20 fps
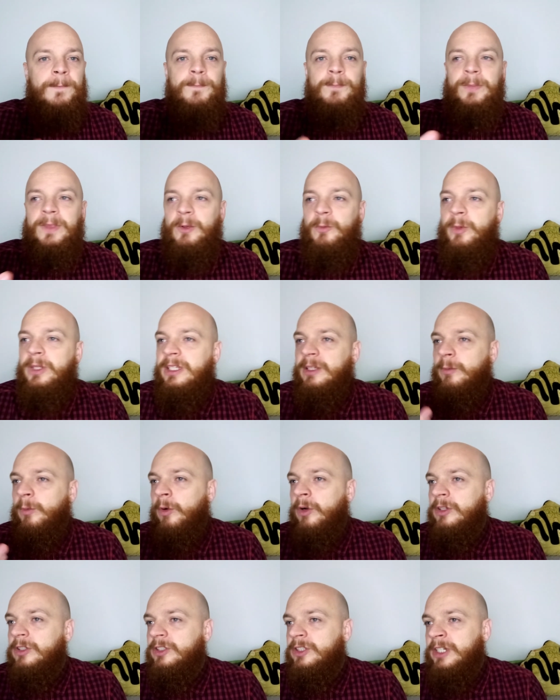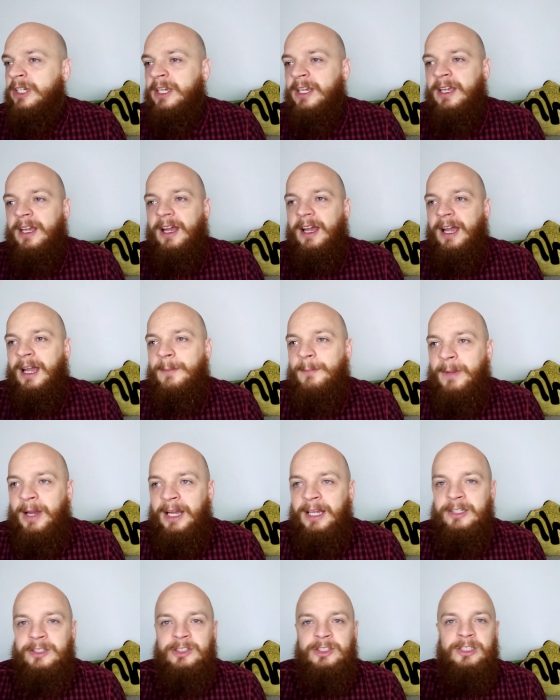when you watch a
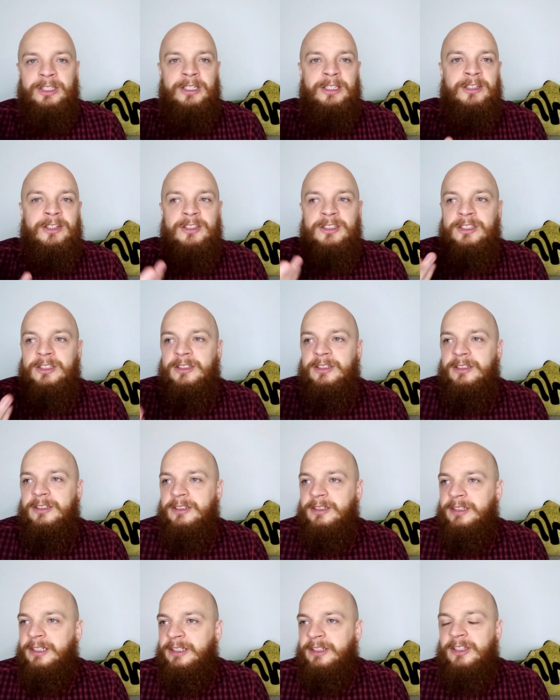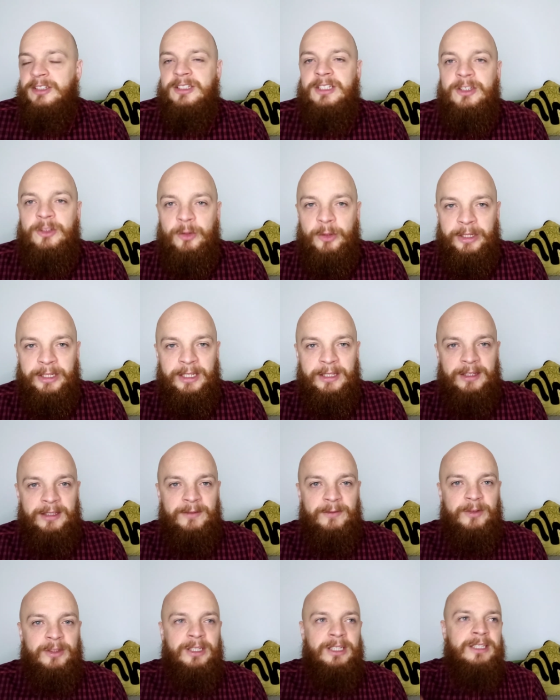match and it doesn't it doesn't do anything
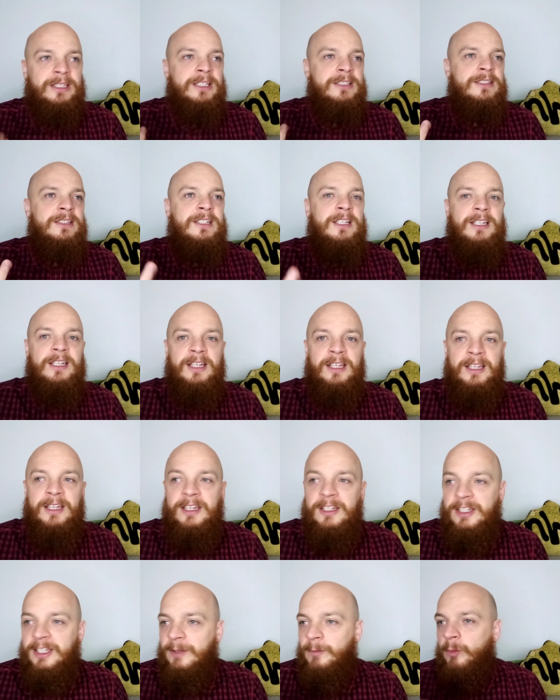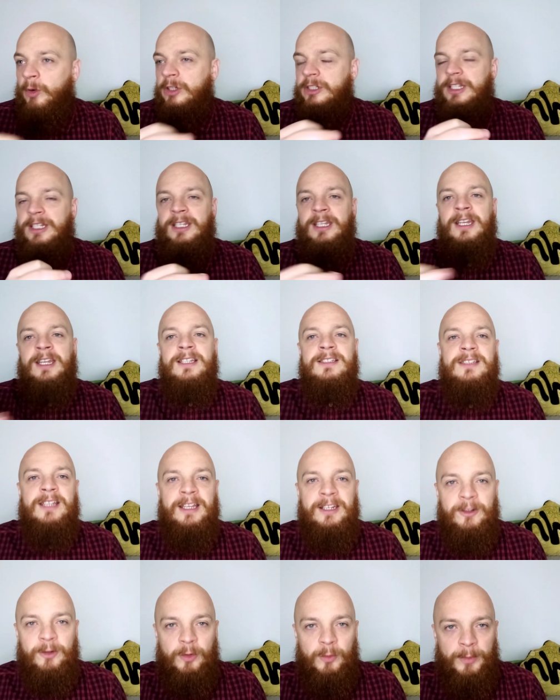for you, it doesn't create. You can watch the greatest
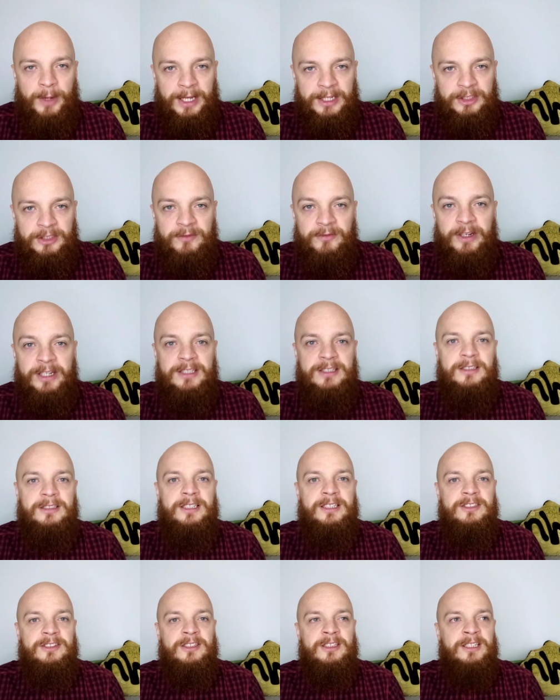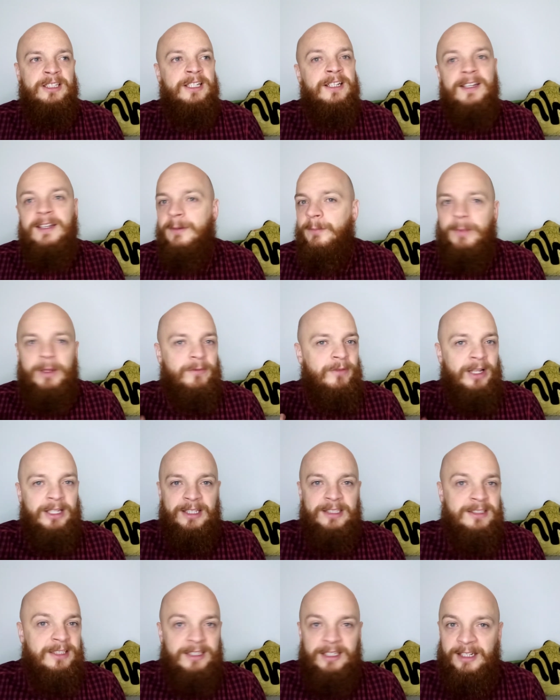technical match in wrestling history, but if that
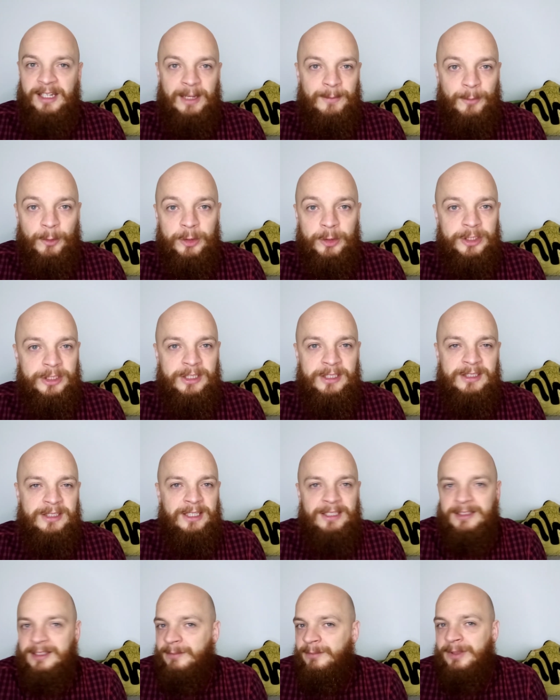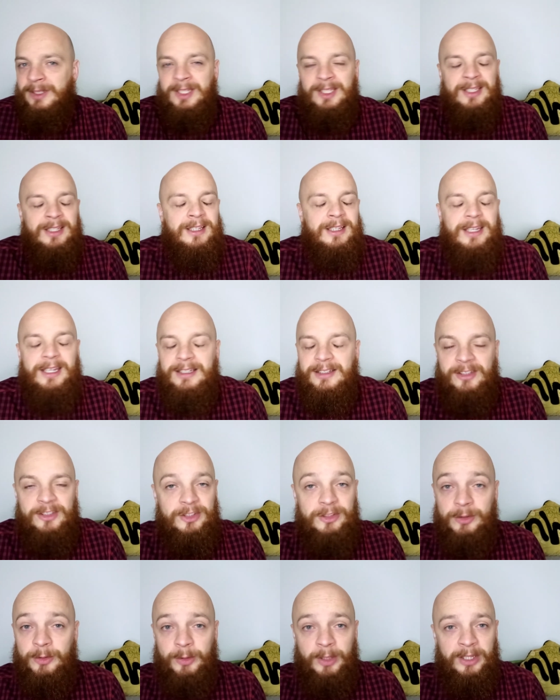doesn't create emotion inside somebody, it
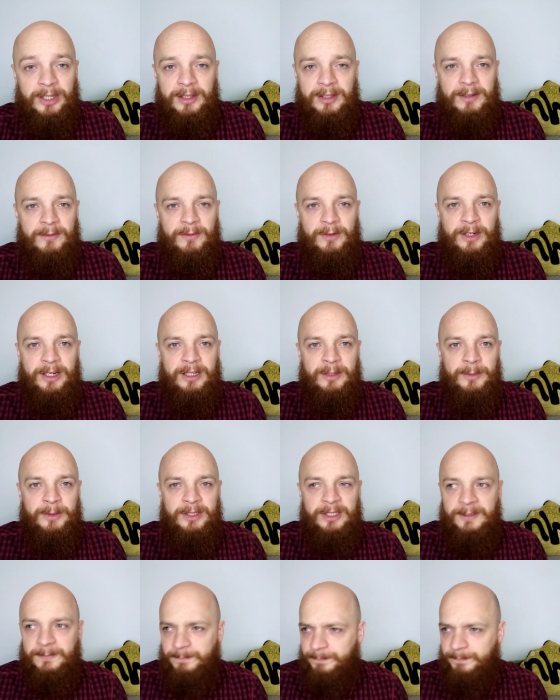doesn't do anything for anybody.